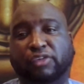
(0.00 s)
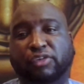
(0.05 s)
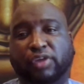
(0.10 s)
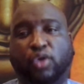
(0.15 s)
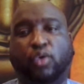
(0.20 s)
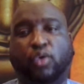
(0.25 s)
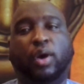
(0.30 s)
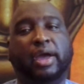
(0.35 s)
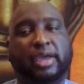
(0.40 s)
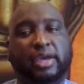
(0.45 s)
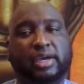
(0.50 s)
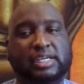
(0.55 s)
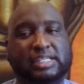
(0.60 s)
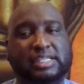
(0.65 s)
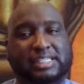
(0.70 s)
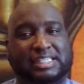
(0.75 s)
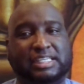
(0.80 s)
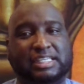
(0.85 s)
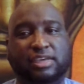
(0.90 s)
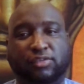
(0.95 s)
require a
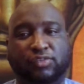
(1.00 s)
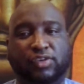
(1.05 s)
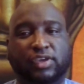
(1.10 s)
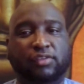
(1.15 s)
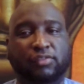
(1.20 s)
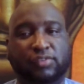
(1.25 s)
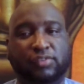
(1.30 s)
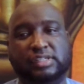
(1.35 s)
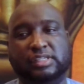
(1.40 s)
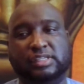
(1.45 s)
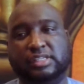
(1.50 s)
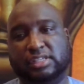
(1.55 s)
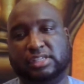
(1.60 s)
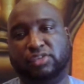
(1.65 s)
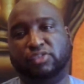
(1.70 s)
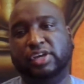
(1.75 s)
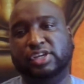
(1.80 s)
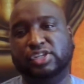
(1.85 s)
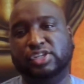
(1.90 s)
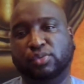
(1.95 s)
CV versus a
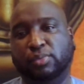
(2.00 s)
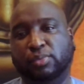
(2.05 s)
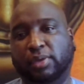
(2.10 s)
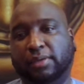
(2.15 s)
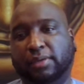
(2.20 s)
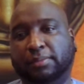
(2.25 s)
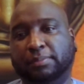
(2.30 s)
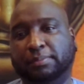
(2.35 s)
resume.